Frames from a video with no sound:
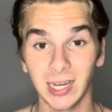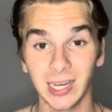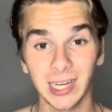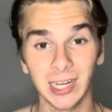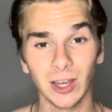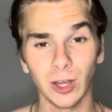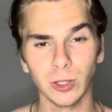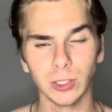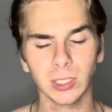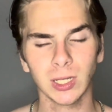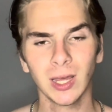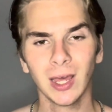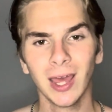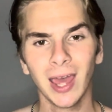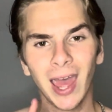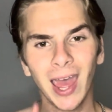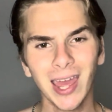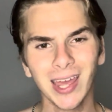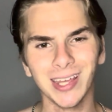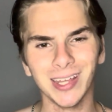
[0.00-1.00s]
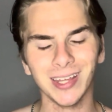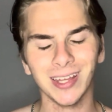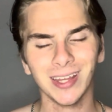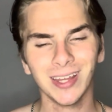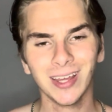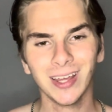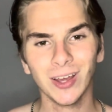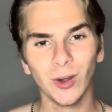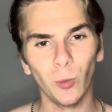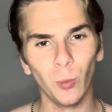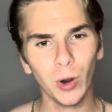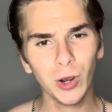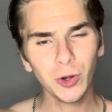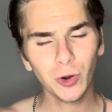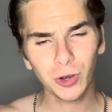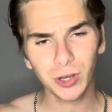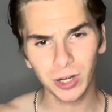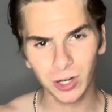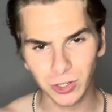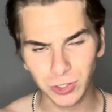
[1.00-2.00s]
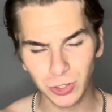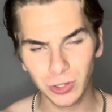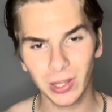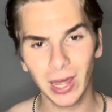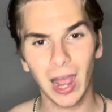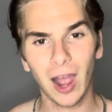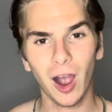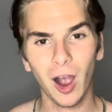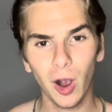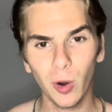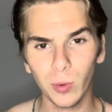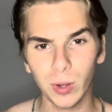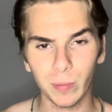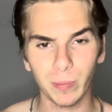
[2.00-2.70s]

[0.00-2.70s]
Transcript: He goes, hey, we're not going to do that, are we?